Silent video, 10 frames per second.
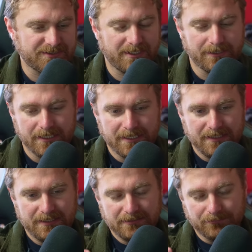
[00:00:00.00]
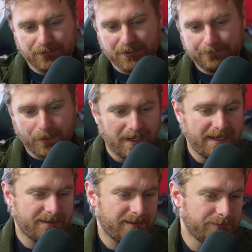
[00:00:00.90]
I look at
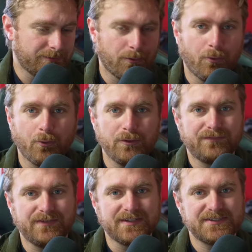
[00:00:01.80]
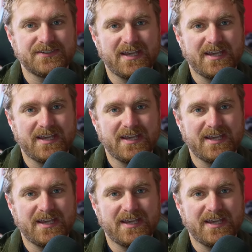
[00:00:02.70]
Biden, I look at all of this.